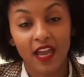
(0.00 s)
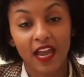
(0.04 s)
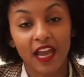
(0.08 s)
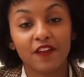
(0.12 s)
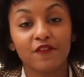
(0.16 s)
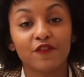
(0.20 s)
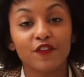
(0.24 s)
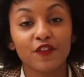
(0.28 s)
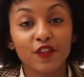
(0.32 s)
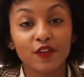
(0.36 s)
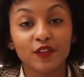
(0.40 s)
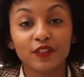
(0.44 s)

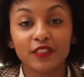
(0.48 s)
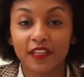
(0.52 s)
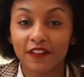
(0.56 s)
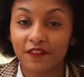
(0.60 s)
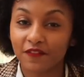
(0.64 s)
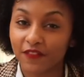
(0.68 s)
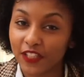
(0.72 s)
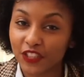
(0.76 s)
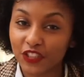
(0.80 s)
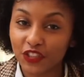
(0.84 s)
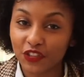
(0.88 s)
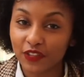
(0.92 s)
And for those
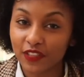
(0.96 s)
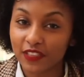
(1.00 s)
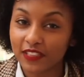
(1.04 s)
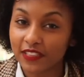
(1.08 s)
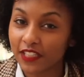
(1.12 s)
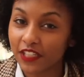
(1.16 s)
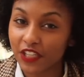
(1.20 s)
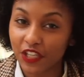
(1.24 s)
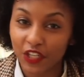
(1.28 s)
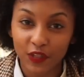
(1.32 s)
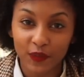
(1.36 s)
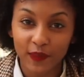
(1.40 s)
adventurous
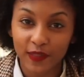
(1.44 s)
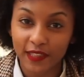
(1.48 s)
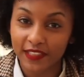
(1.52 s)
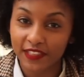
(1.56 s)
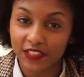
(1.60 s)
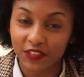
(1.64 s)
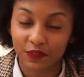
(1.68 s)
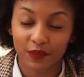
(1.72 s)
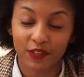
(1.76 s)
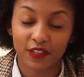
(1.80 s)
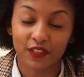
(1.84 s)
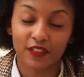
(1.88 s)
and
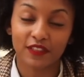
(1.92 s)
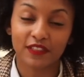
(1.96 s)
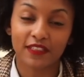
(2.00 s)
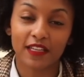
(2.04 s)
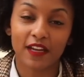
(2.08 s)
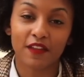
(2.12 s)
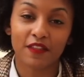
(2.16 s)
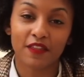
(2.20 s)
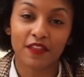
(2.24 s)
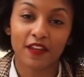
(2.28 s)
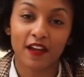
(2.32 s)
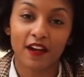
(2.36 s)
curious readers
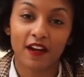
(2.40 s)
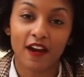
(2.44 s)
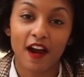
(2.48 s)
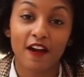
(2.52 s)
out there,